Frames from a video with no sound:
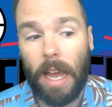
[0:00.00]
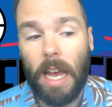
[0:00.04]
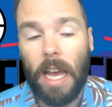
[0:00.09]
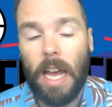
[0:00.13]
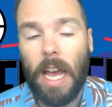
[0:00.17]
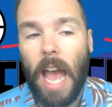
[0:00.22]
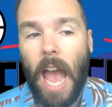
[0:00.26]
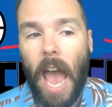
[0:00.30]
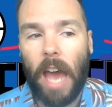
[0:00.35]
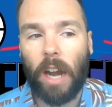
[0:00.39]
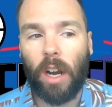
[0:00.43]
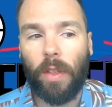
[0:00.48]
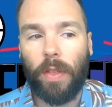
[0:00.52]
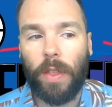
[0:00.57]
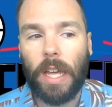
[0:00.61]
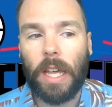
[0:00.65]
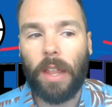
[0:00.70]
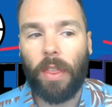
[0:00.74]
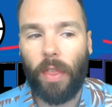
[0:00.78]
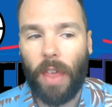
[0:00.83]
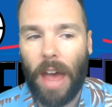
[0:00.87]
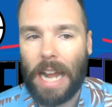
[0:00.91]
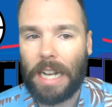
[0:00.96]
And I
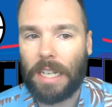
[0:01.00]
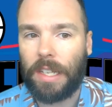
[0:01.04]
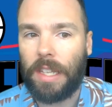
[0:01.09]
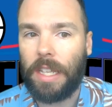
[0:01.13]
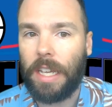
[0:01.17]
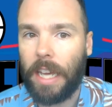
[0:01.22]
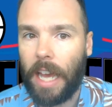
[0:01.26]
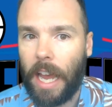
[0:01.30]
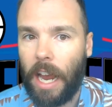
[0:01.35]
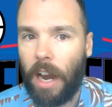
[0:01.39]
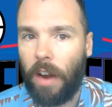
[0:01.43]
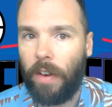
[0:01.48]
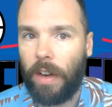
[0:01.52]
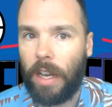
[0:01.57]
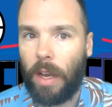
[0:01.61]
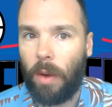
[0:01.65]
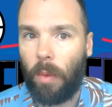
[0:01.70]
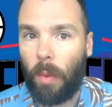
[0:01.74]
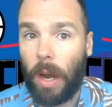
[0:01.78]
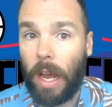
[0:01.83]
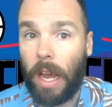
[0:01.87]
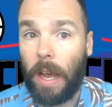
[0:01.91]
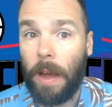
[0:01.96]
think that's the area
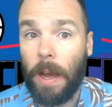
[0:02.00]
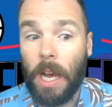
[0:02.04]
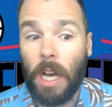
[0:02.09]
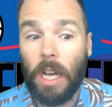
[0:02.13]
where,